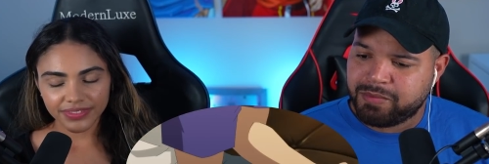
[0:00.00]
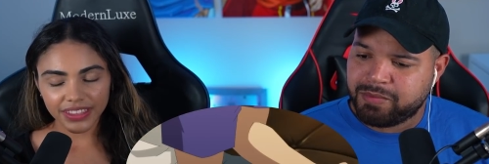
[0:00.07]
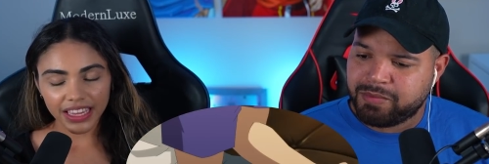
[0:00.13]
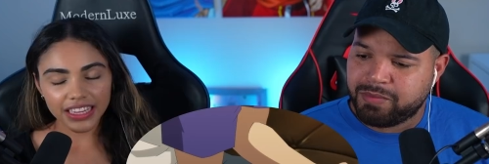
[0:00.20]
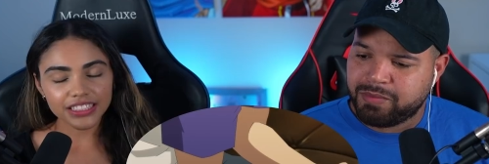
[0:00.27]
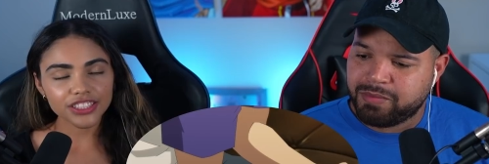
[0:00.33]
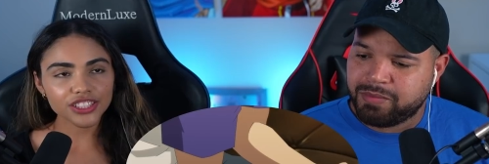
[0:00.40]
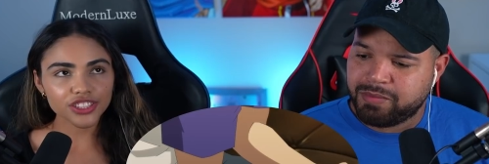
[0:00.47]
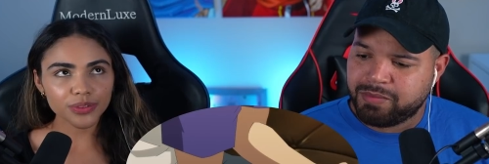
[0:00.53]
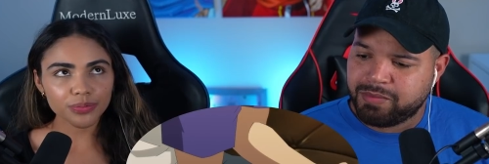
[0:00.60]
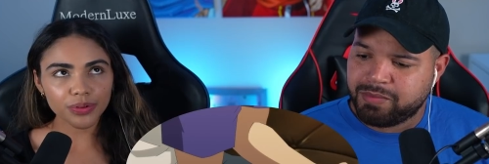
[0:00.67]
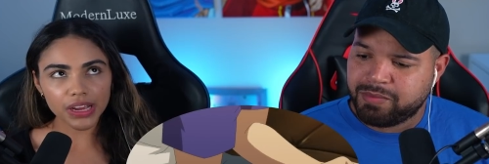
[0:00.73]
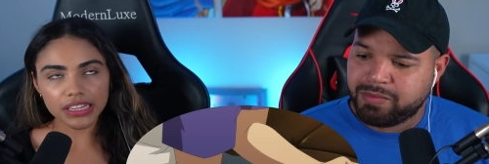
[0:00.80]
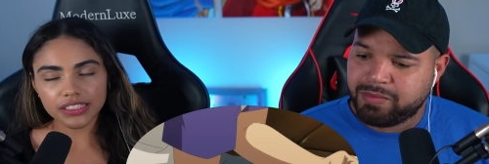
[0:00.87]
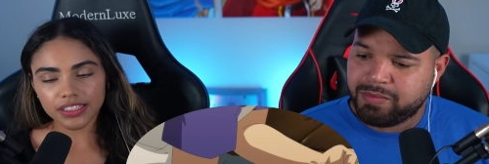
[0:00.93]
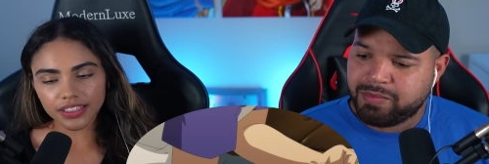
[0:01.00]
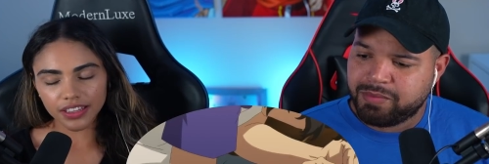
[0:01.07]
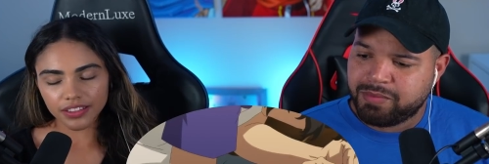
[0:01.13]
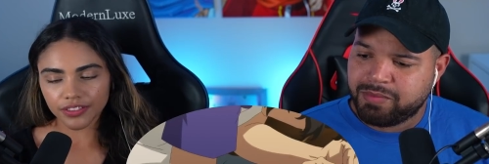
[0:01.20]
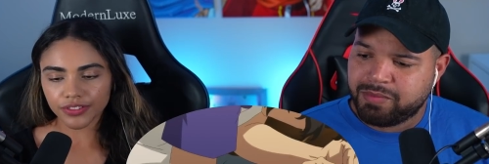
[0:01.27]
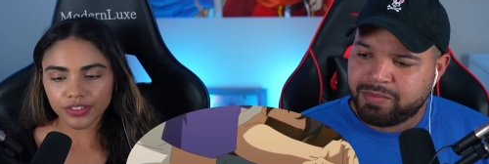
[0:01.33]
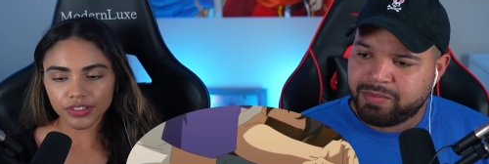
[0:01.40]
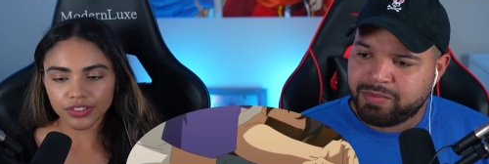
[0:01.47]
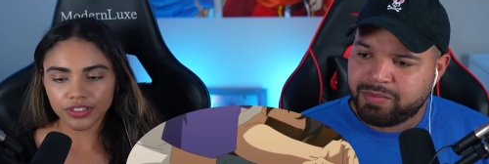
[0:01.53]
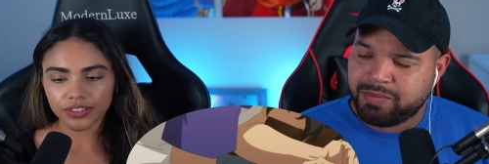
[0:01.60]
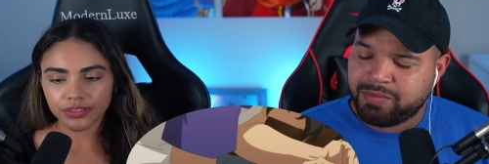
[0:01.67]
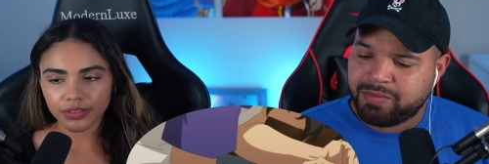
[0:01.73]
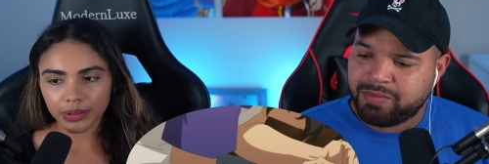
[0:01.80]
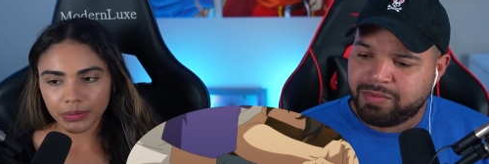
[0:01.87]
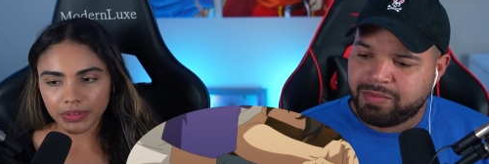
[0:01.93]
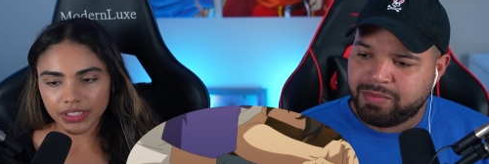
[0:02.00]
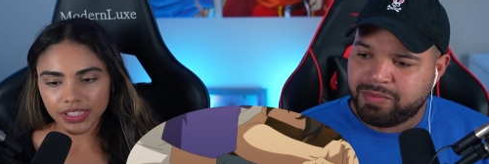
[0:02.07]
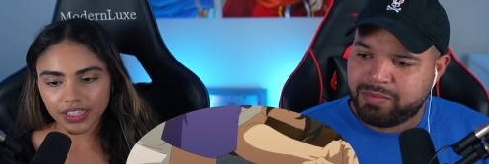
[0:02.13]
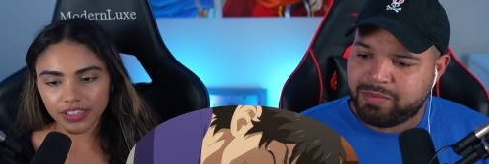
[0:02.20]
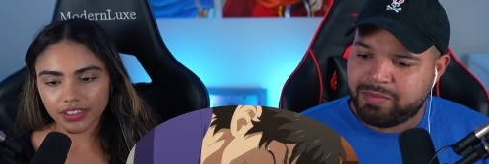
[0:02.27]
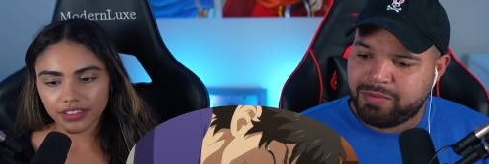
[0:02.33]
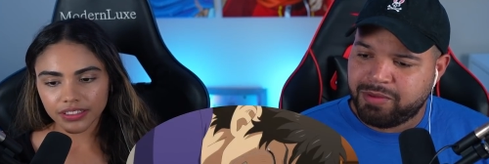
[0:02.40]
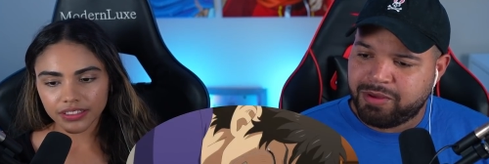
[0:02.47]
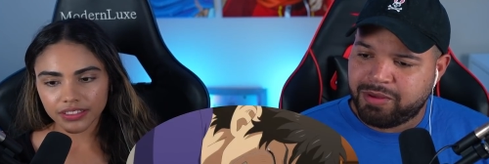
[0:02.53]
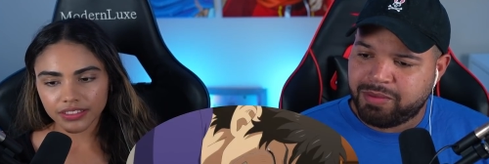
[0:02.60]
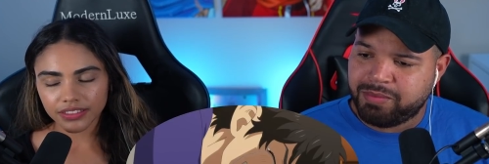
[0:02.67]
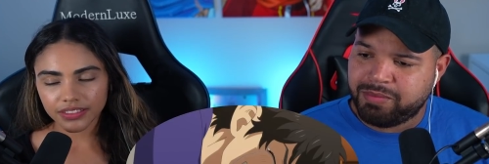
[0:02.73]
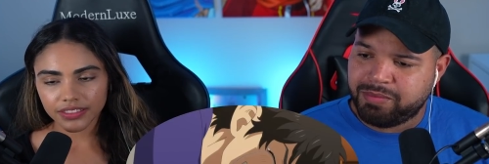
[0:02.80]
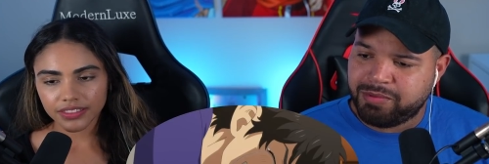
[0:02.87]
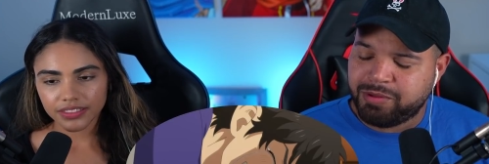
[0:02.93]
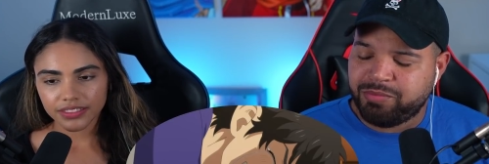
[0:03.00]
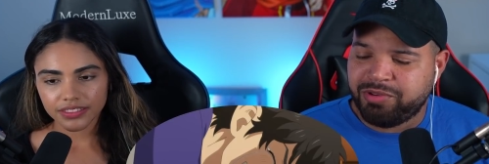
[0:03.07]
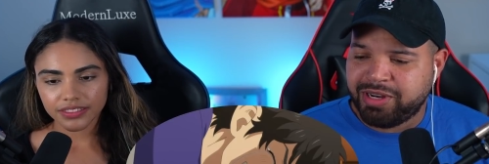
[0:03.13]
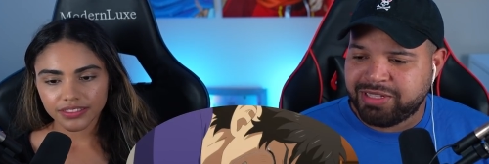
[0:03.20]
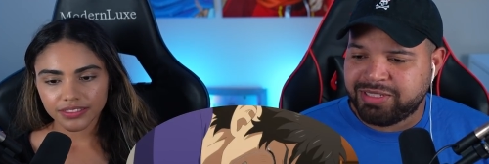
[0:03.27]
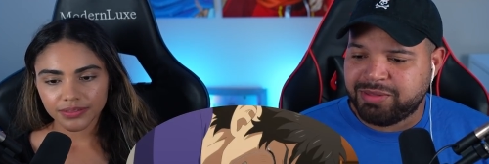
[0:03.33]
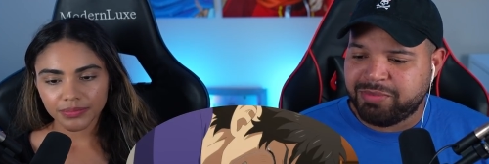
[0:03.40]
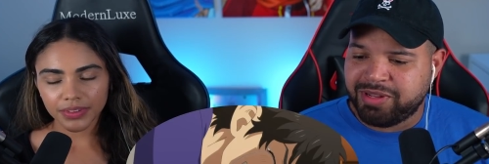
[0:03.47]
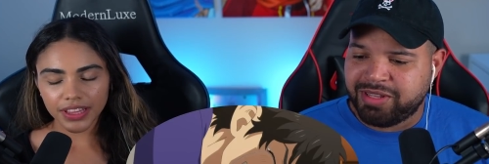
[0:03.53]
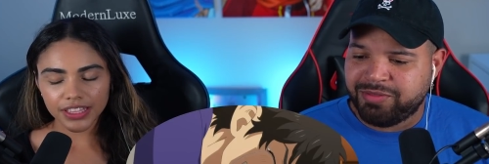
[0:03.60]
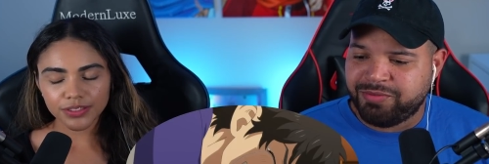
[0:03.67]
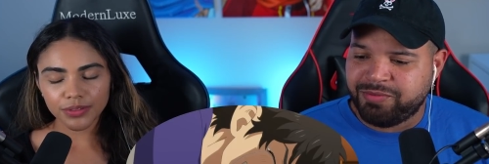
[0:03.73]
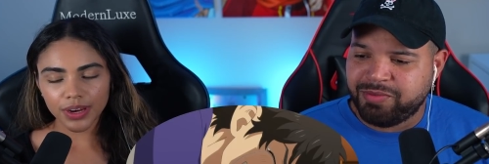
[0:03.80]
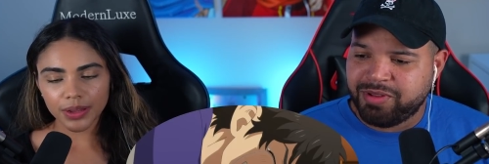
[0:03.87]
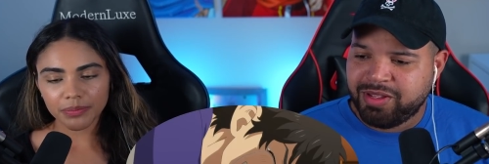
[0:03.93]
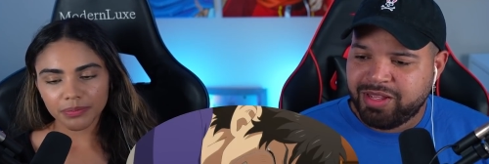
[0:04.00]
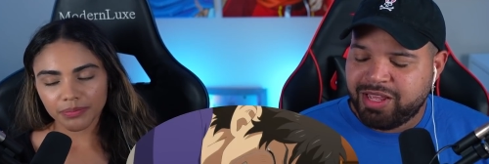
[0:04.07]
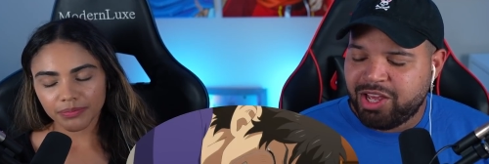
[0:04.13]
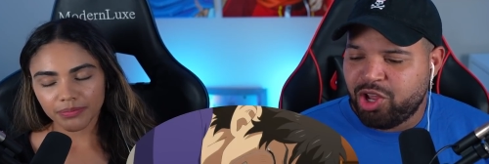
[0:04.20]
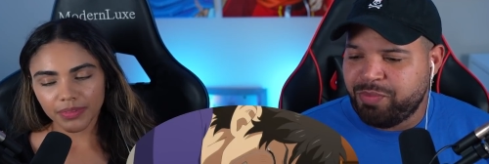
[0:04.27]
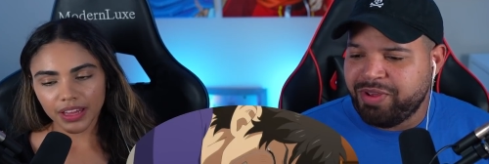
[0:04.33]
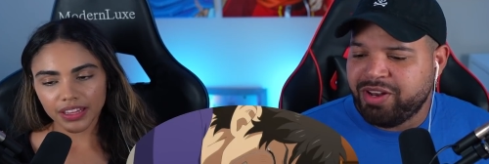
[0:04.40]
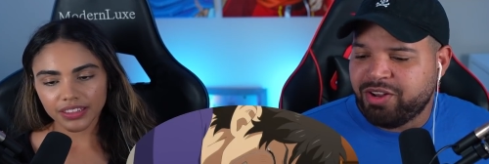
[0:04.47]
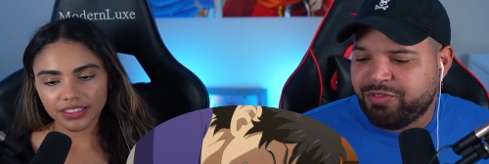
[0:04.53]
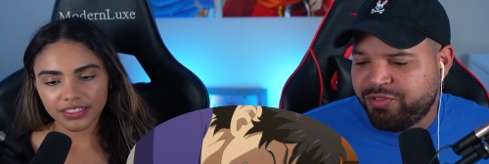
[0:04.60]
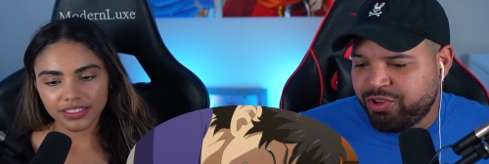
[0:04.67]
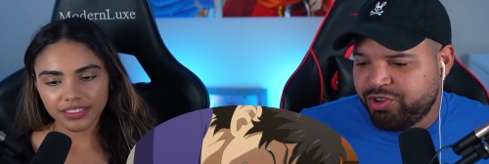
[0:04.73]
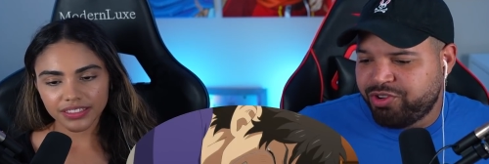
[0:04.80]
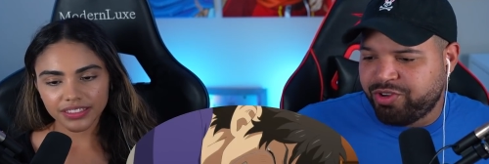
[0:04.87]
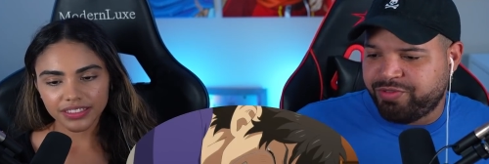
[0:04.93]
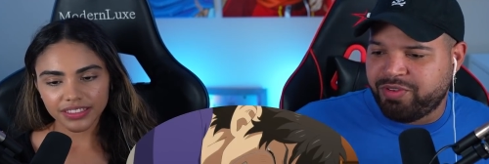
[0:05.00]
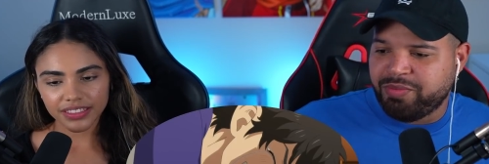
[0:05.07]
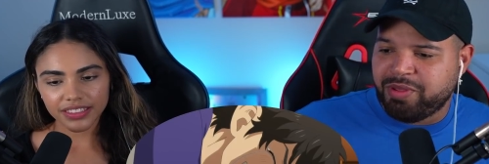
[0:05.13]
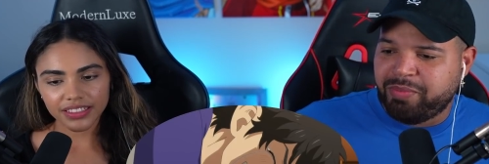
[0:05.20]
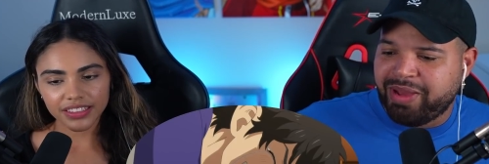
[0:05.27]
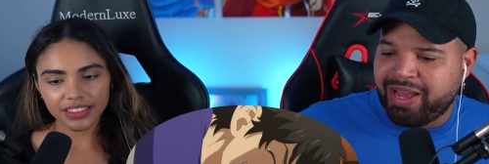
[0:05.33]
Speaker 1: yeah, he changed the present, not the future. What am I saying?
Speaker 2: Yeah, the present. But, but that's the, what I'm. It would be in the future from the